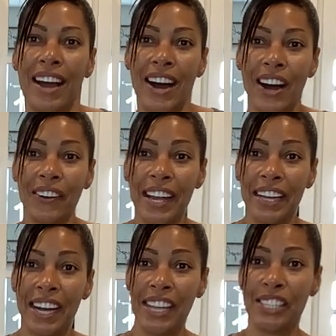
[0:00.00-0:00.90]
All right,
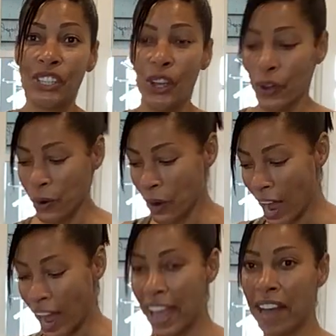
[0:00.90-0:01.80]
guys, so
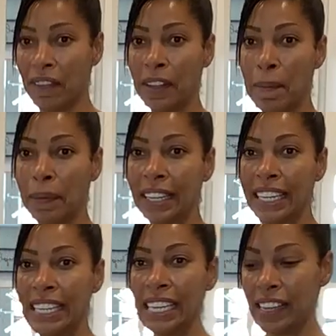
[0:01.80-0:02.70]
I have
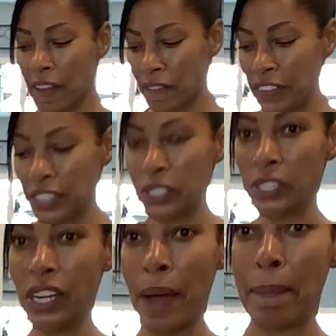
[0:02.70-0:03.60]
completely
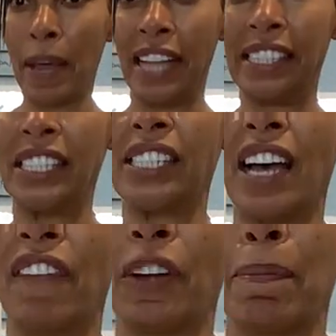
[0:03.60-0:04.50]
filled and
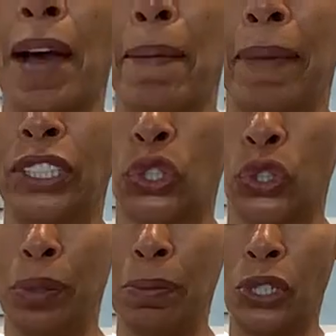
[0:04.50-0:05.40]
stuffed my
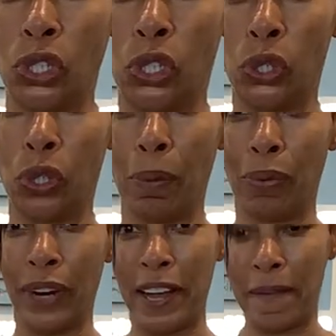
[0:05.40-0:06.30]
mushrooms to the
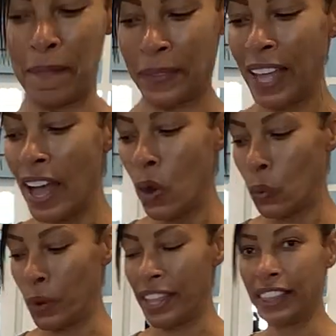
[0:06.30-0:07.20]
brim
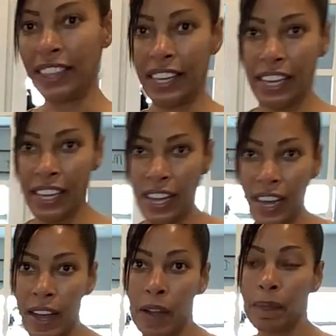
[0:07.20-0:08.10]
with the
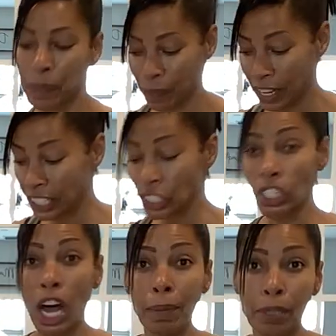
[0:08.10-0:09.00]

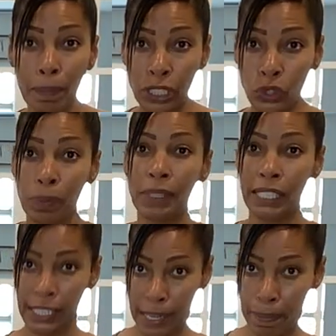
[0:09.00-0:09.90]
chopped mushroom
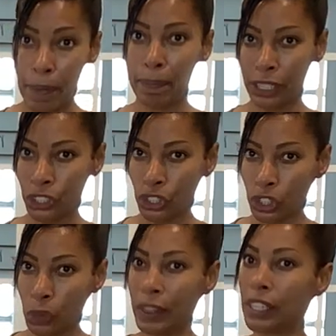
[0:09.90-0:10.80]
stem
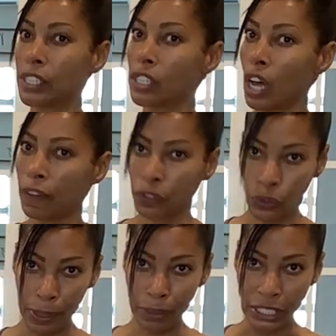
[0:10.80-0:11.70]
mixture with the soft
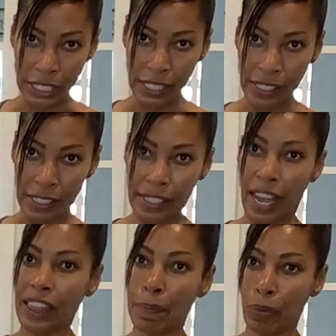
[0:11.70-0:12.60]
cream cheese
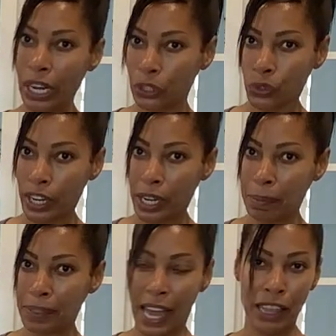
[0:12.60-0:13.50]
and the
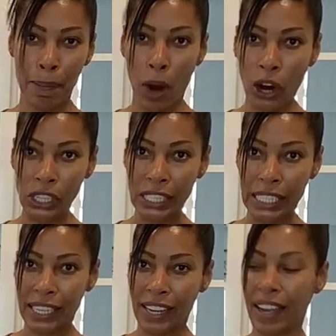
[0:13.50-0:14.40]
breadcrumbs and the
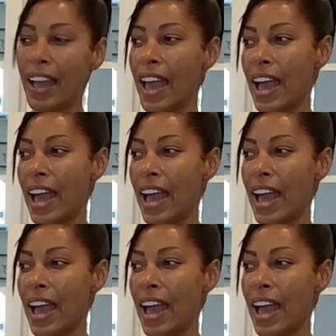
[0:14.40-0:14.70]
parsley